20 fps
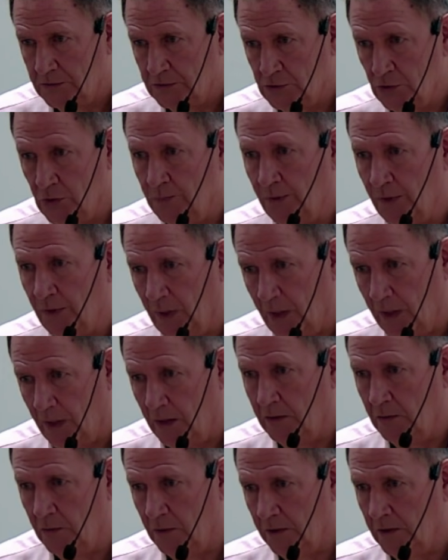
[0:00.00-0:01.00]
super
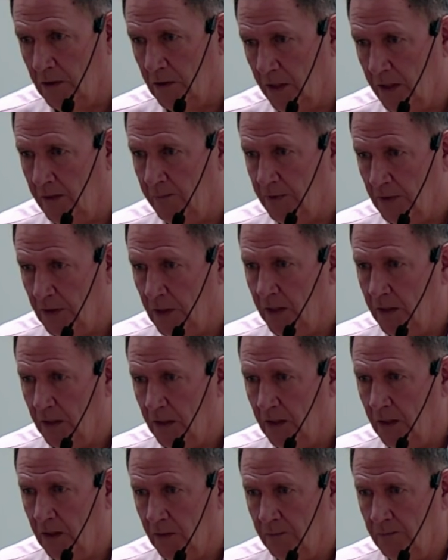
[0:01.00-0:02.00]
hard with a clamp to get it
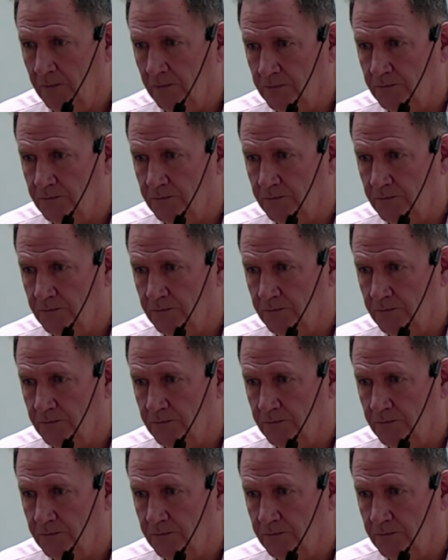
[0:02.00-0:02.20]
in.